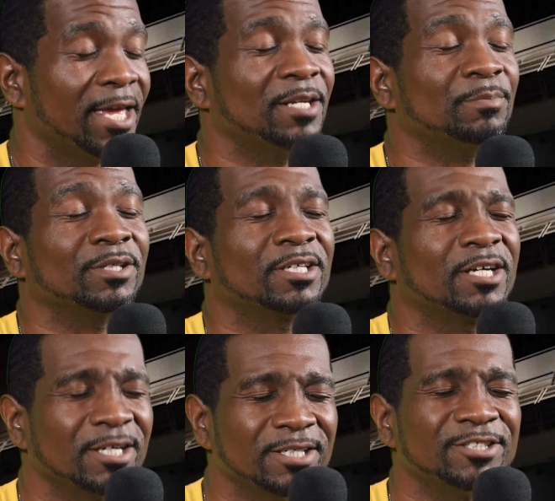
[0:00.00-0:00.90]
And
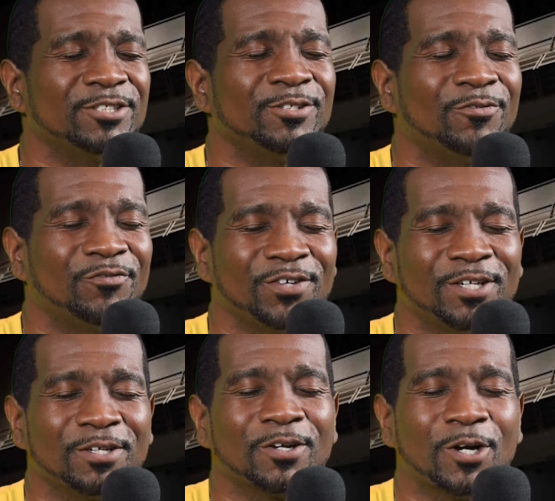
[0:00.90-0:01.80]
because you
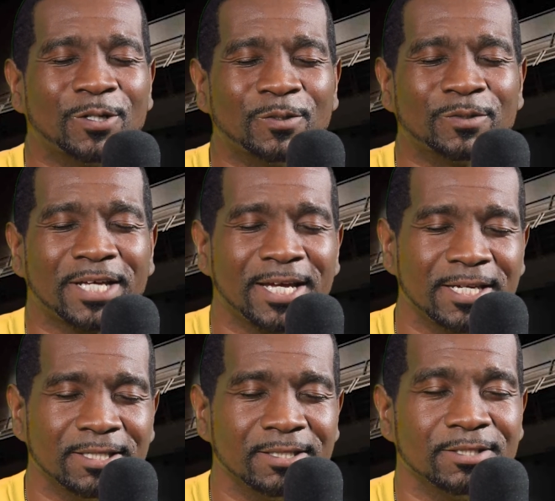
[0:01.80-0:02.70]
fear old
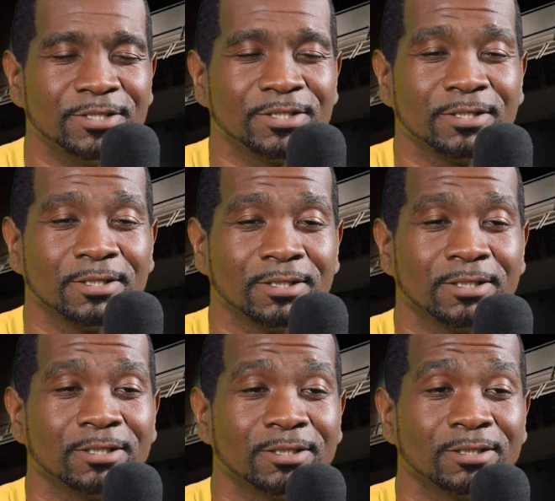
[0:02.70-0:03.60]
age,
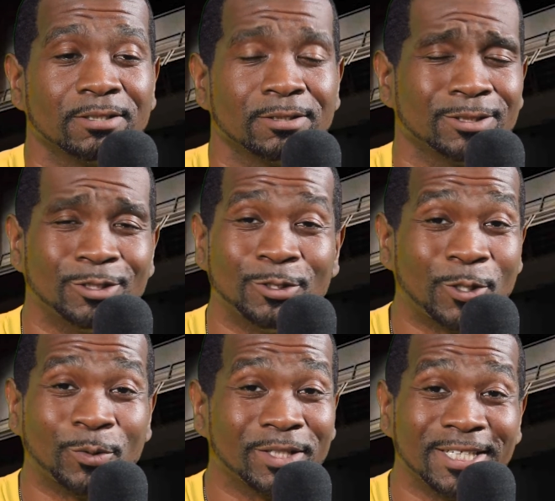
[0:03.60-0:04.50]
you
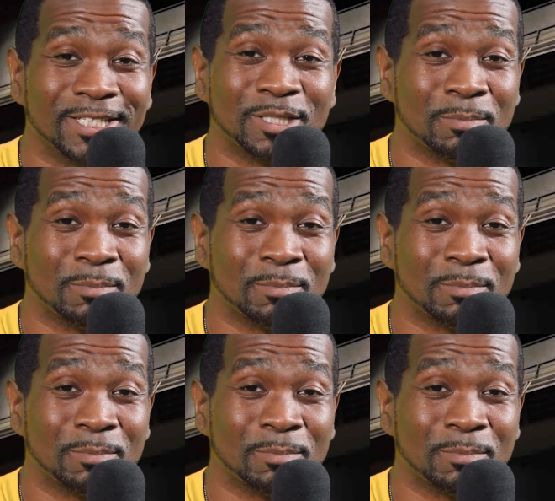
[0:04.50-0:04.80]
don't get to